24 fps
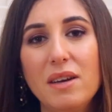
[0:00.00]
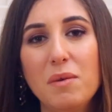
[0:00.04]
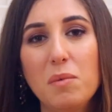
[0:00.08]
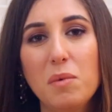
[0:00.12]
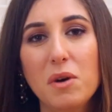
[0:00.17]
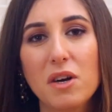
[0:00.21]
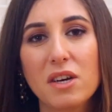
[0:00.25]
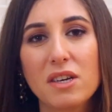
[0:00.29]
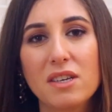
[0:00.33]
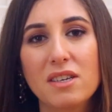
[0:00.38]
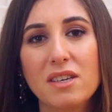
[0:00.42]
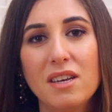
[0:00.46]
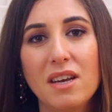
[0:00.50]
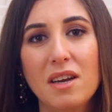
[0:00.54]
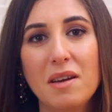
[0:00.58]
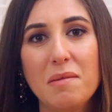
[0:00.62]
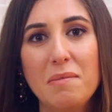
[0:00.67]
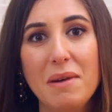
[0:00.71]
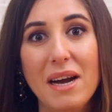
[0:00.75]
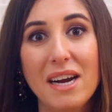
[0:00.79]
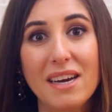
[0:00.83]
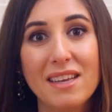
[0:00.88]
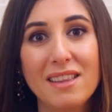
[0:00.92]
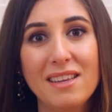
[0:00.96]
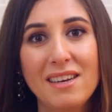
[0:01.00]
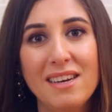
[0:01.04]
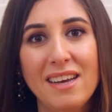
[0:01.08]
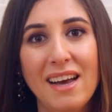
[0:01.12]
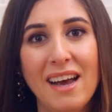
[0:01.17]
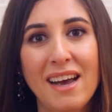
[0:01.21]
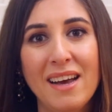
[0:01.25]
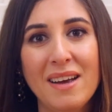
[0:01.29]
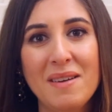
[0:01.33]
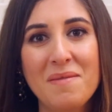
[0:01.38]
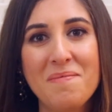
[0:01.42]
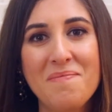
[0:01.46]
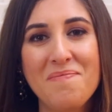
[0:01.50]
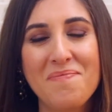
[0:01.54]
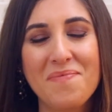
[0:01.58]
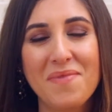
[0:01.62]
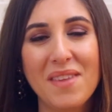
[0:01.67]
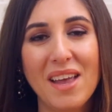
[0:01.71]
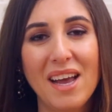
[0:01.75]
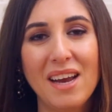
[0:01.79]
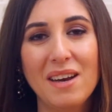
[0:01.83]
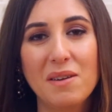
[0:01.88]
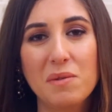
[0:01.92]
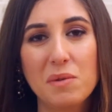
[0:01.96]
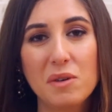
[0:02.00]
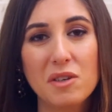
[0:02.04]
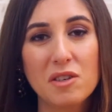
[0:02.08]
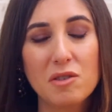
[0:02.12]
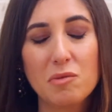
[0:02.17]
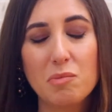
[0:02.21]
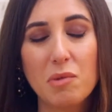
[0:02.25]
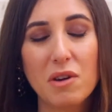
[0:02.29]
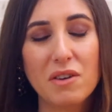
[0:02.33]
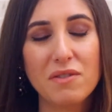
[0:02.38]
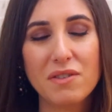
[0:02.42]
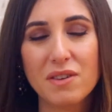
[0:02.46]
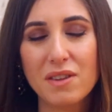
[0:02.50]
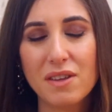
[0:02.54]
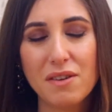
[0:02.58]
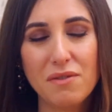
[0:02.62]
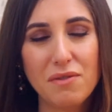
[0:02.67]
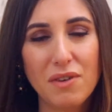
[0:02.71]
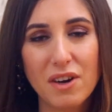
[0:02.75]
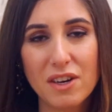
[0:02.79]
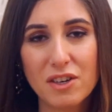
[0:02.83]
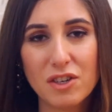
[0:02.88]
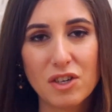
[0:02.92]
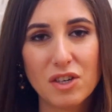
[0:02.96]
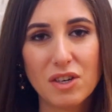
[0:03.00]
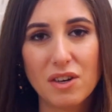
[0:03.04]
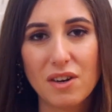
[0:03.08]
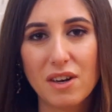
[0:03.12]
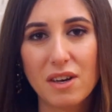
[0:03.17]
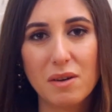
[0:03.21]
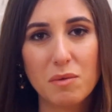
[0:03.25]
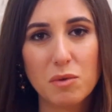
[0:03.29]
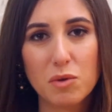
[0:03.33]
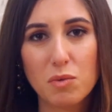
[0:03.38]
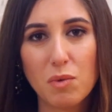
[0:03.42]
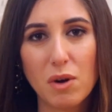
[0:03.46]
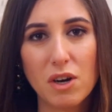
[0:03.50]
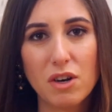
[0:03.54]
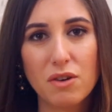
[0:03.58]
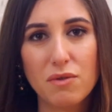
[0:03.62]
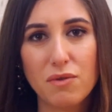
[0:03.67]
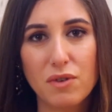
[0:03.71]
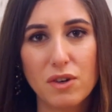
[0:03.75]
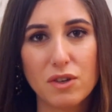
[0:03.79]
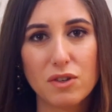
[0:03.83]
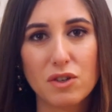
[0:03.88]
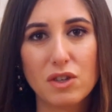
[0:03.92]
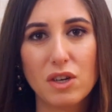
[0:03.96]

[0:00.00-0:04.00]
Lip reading: It worked back in the day, and it was perfectly functional, and it was wonderful.